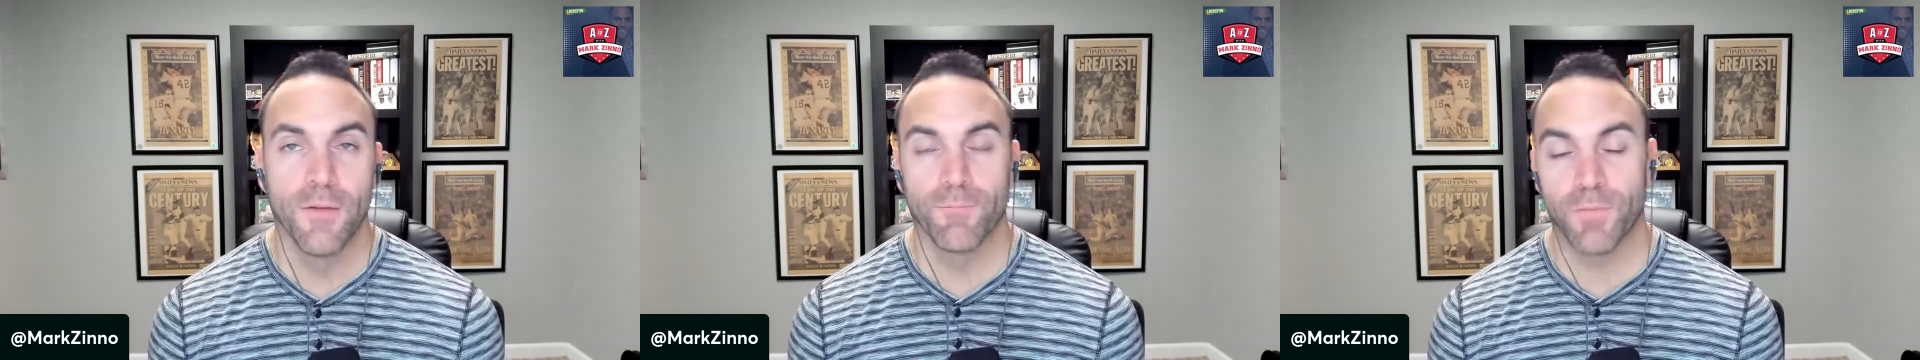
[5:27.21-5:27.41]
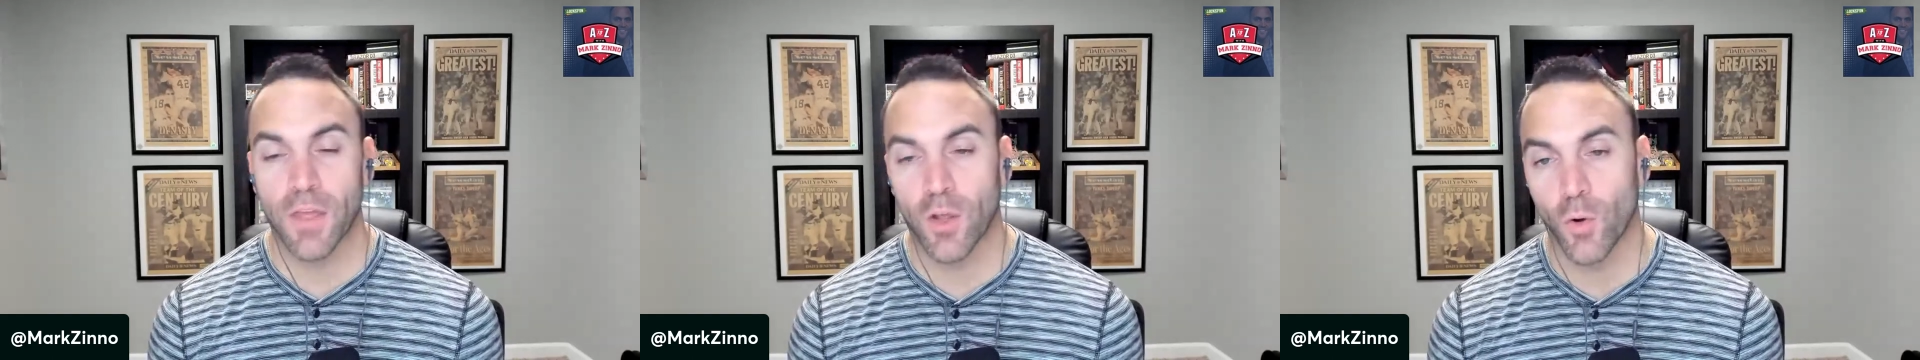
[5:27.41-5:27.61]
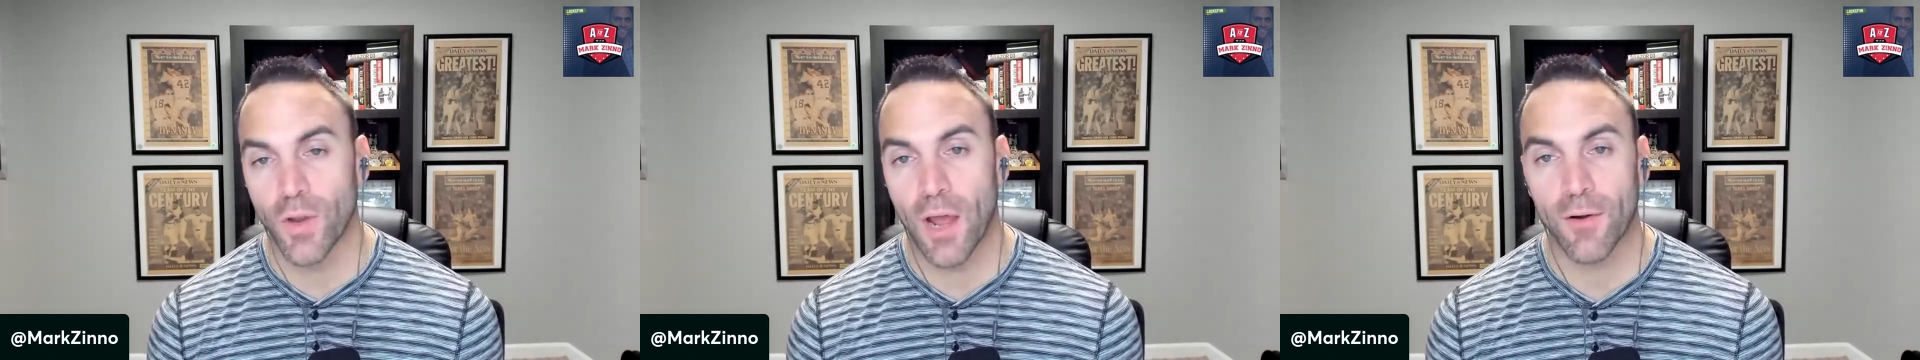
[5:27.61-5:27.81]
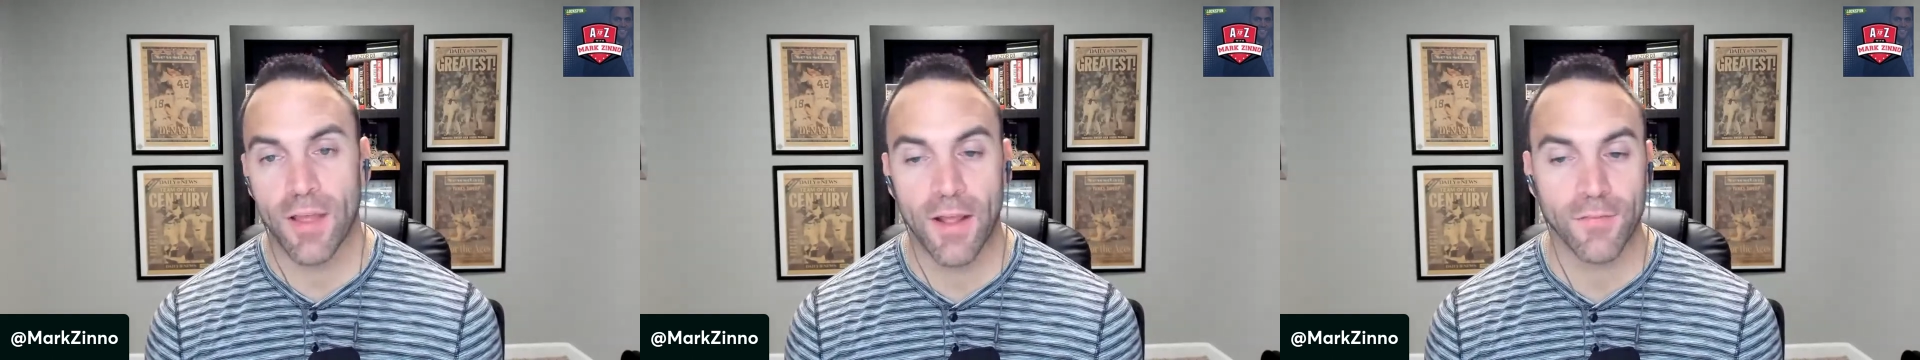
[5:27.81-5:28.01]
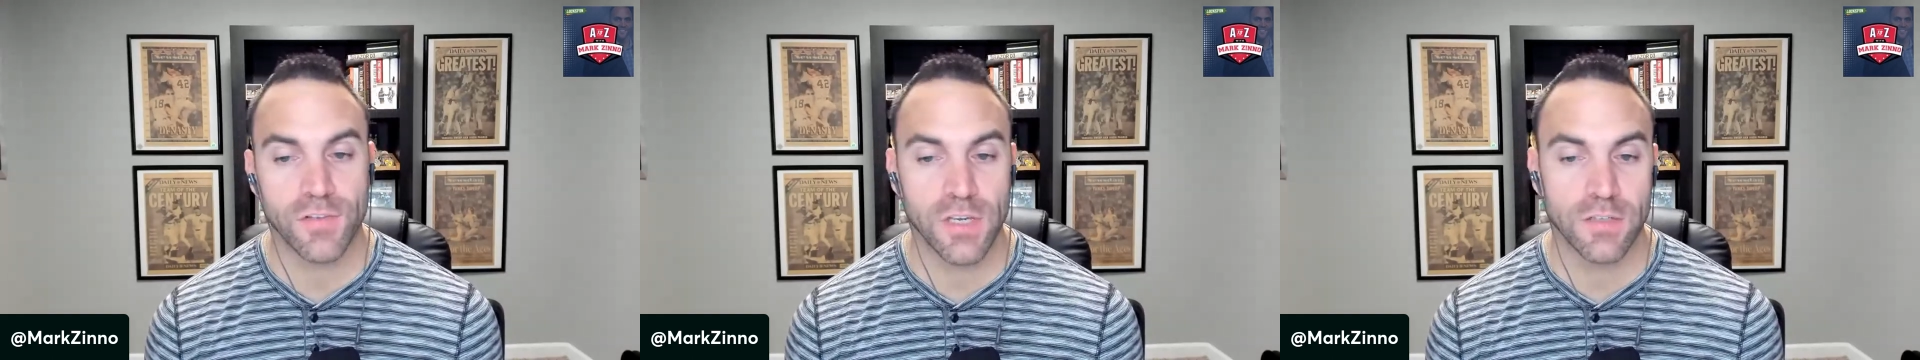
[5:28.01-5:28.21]
they go down
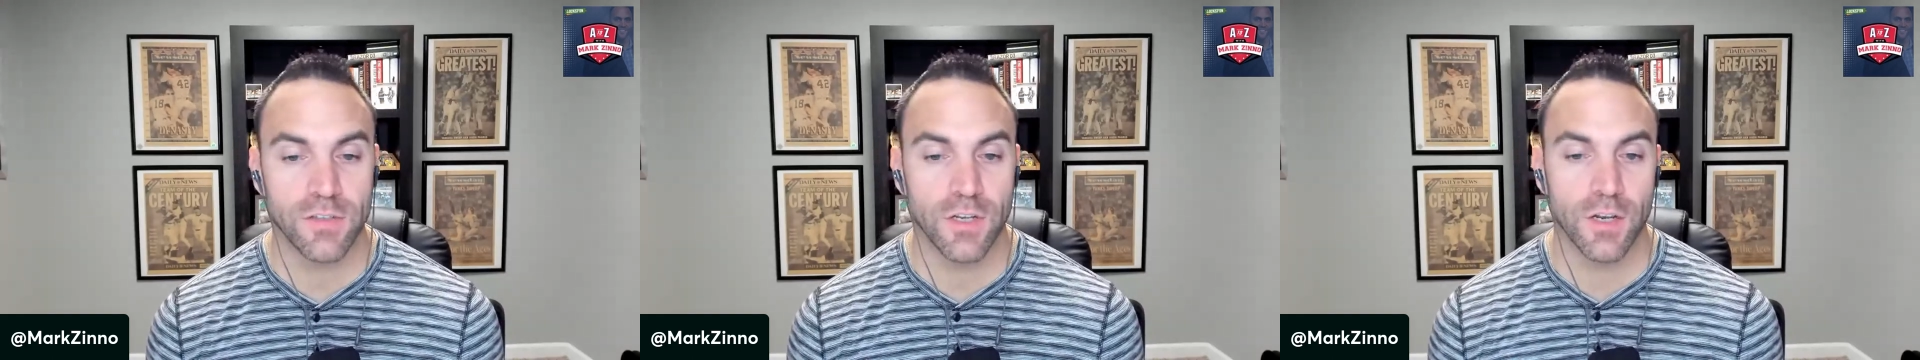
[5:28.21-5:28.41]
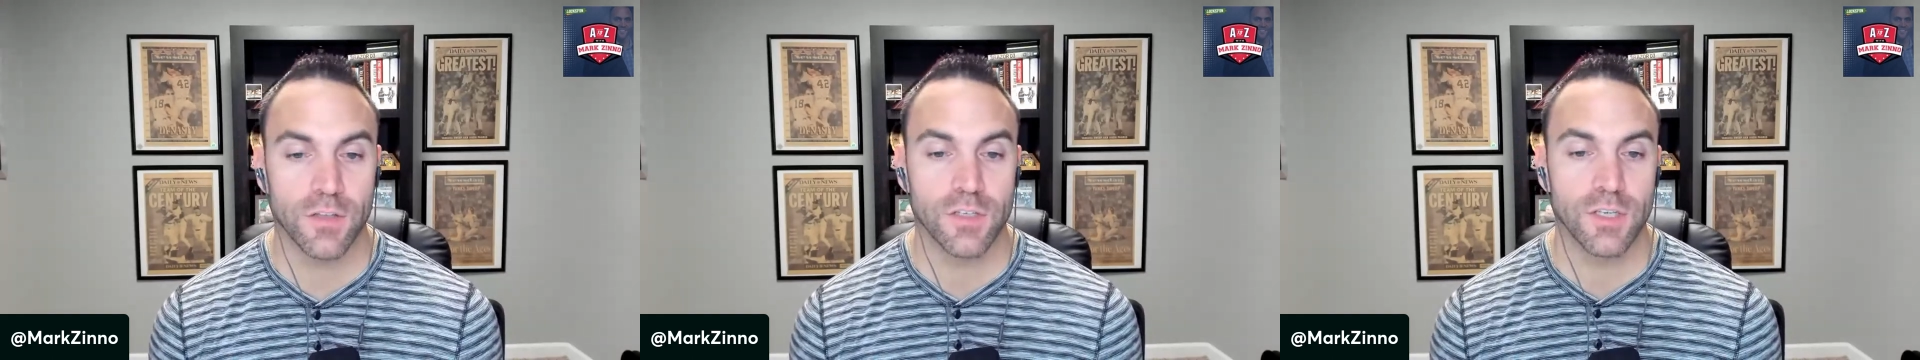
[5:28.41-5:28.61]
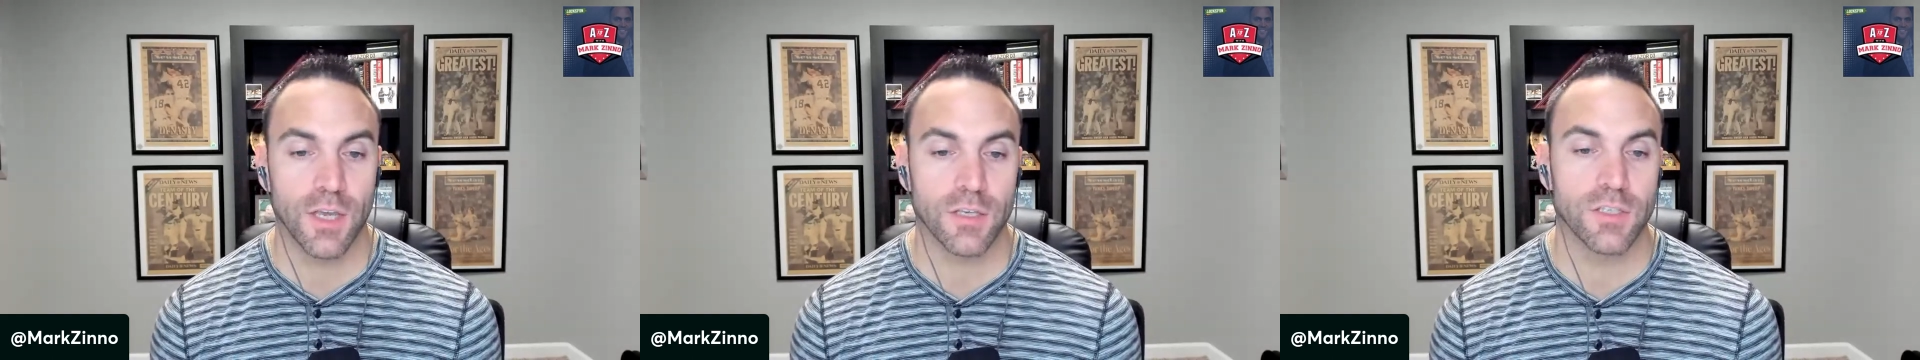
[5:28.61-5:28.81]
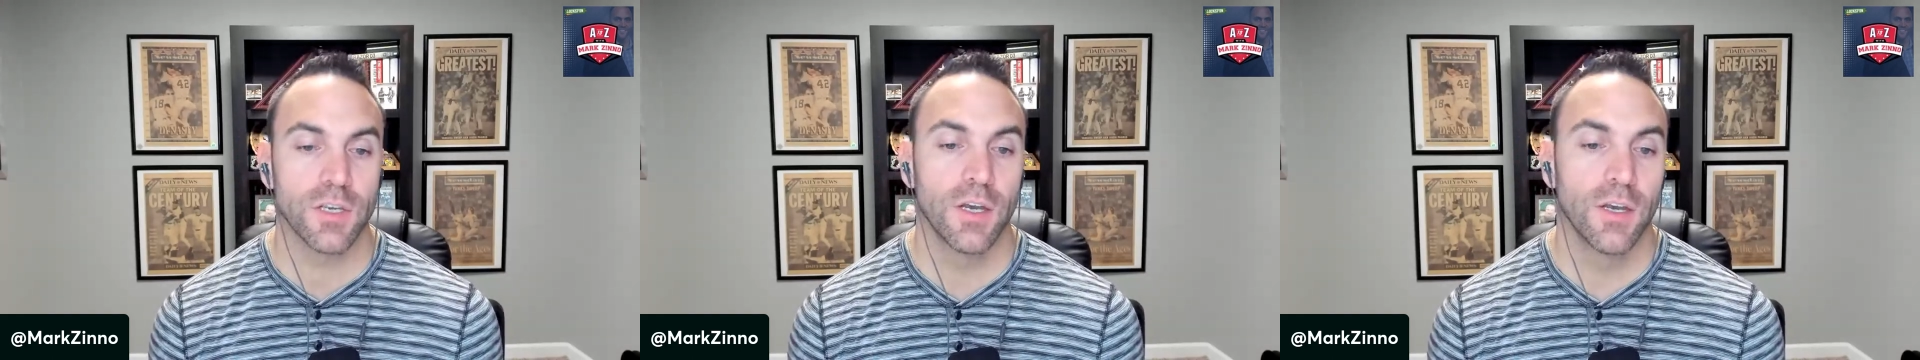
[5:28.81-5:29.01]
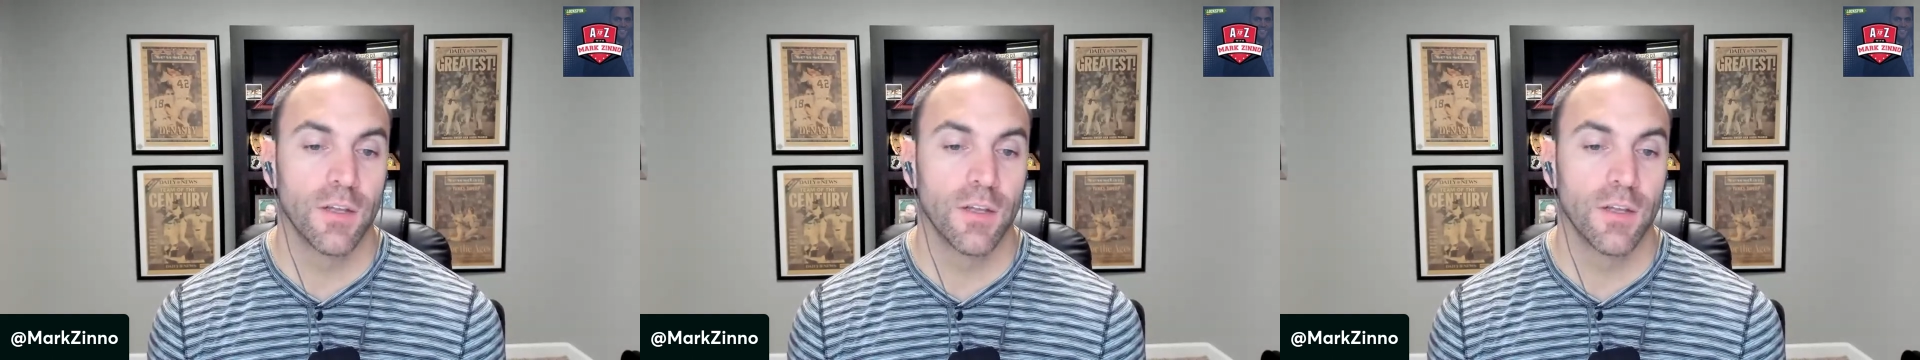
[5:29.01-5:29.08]
half 16 at six,